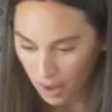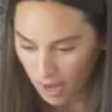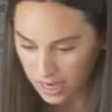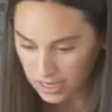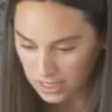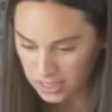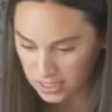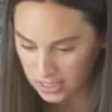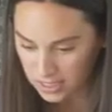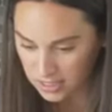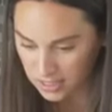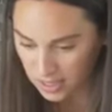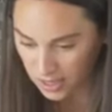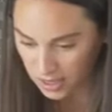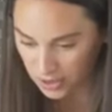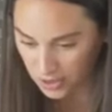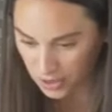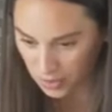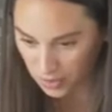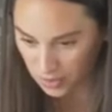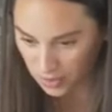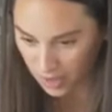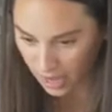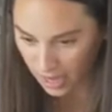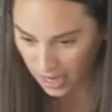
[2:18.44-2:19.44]
I did not
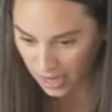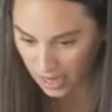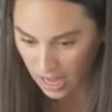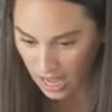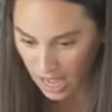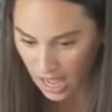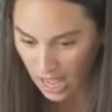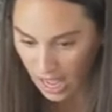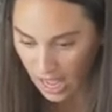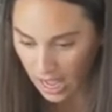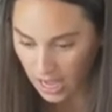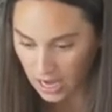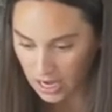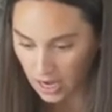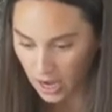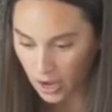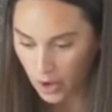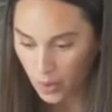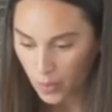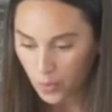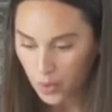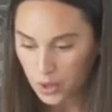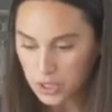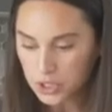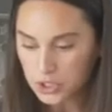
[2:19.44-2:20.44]
know that. And
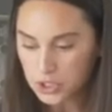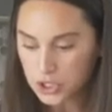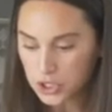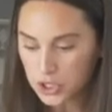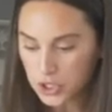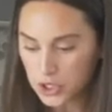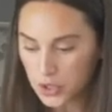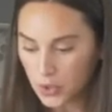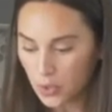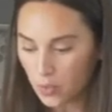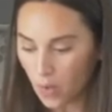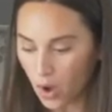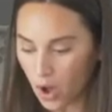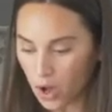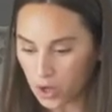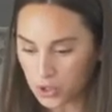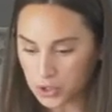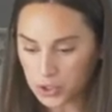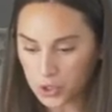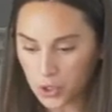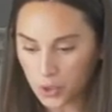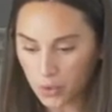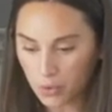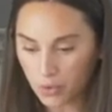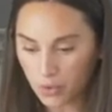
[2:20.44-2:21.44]
now, do you
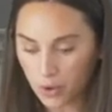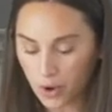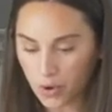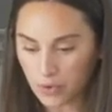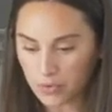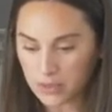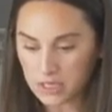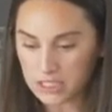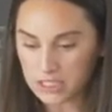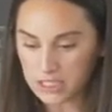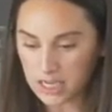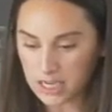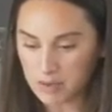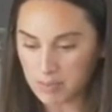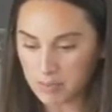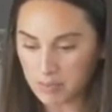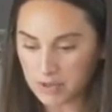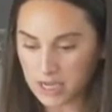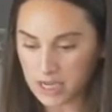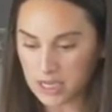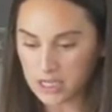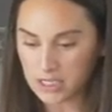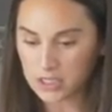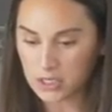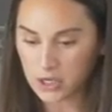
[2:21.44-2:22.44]
also grow the same
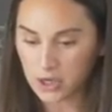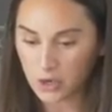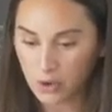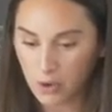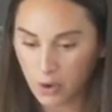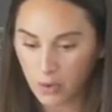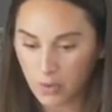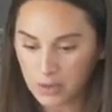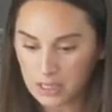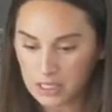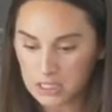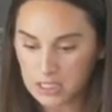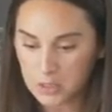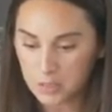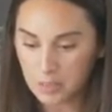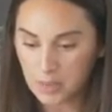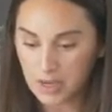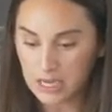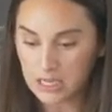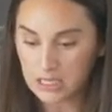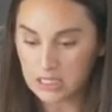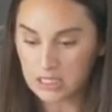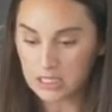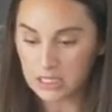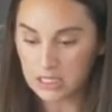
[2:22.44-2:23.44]
plants that you're growing in
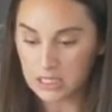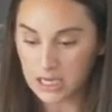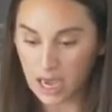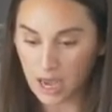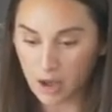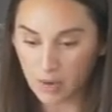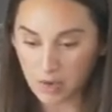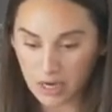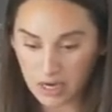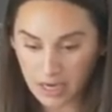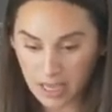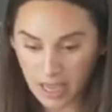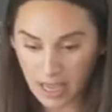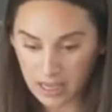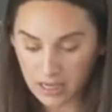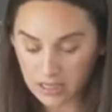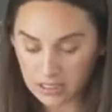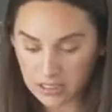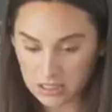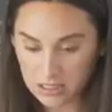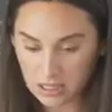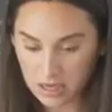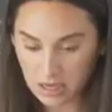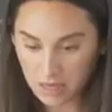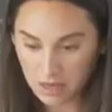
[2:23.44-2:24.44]
space down at
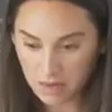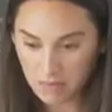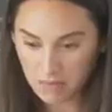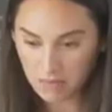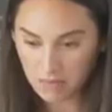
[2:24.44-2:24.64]
KSC?